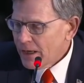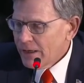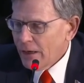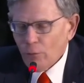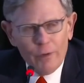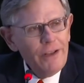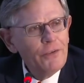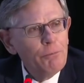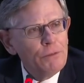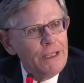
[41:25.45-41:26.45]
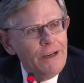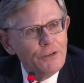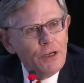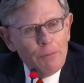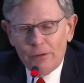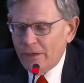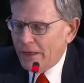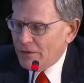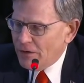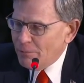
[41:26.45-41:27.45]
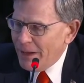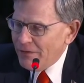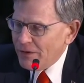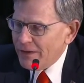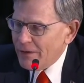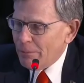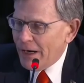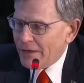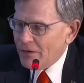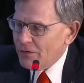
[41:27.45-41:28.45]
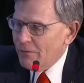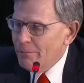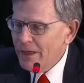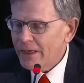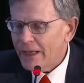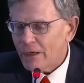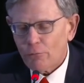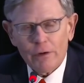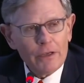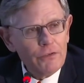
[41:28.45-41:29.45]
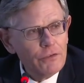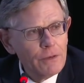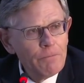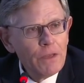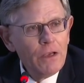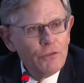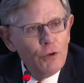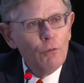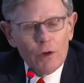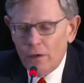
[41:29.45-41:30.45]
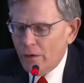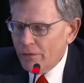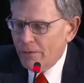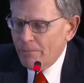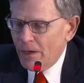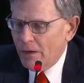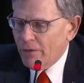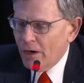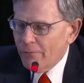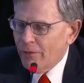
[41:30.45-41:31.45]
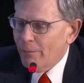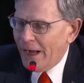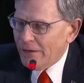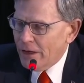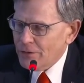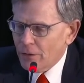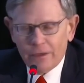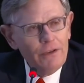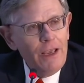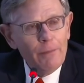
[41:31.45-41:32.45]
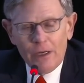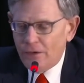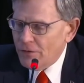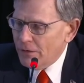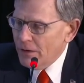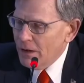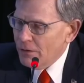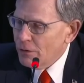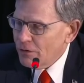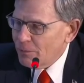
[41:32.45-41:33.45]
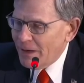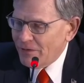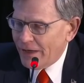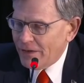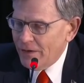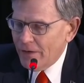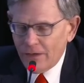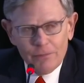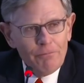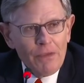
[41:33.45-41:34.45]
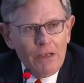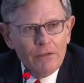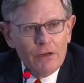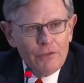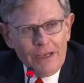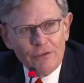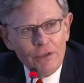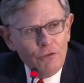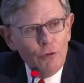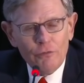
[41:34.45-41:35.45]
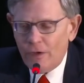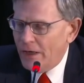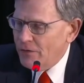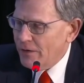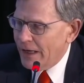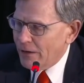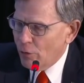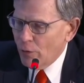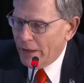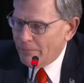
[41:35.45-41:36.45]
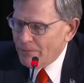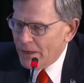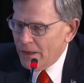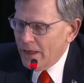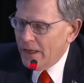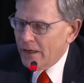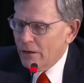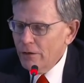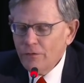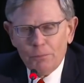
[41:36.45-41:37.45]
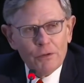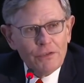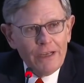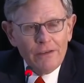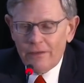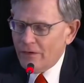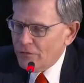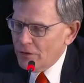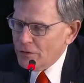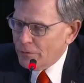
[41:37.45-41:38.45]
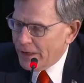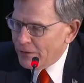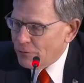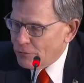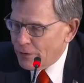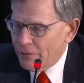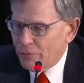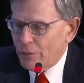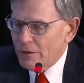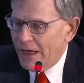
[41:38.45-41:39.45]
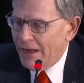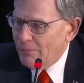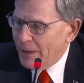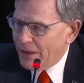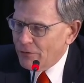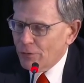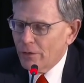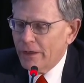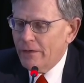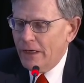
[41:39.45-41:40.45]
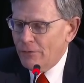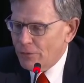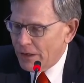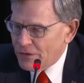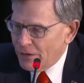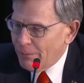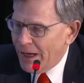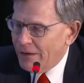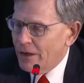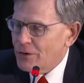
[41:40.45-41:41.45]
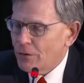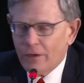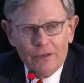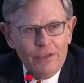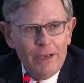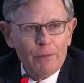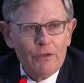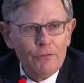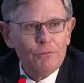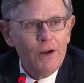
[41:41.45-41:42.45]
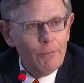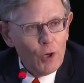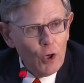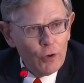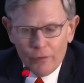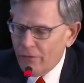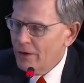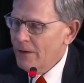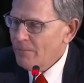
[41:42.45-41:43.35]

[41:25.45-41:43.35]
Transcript: Now, what is planetary protection? It's basically the practice of mitigating risks to Earth of harmful biological contamination due to space activities. There's actually two sides of that coin. It includes protecting the search for extraterrestrial life by controlling the introduction of biological contaminants from Earth